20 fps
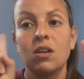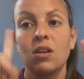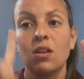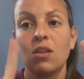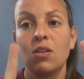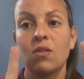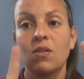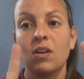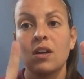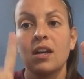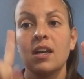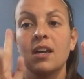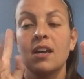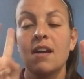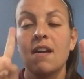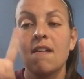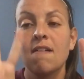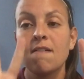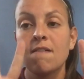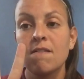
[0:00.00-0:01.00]
3,
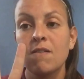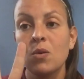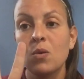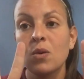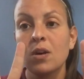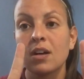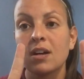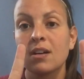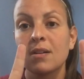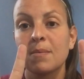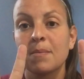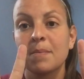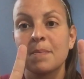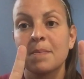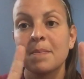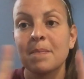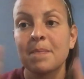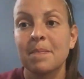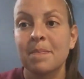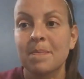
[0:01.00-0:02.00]
4.
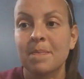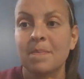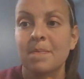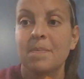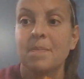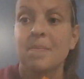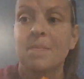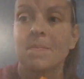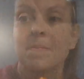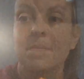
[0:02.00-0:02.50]
I got